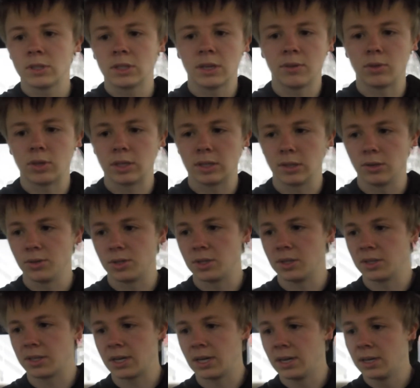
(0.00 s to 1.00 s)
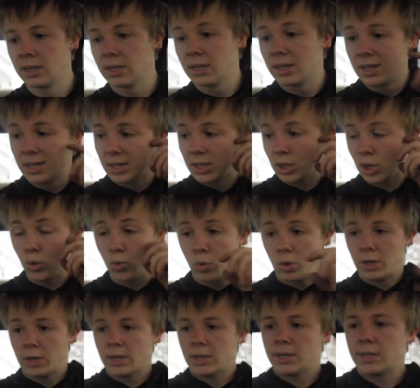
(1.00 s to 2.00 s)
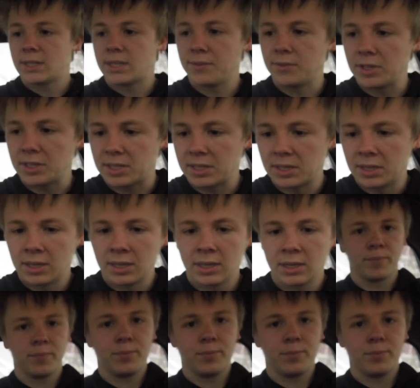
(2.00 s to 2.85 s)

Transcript: Everything's loose in this car. Cool. Let's have a listen.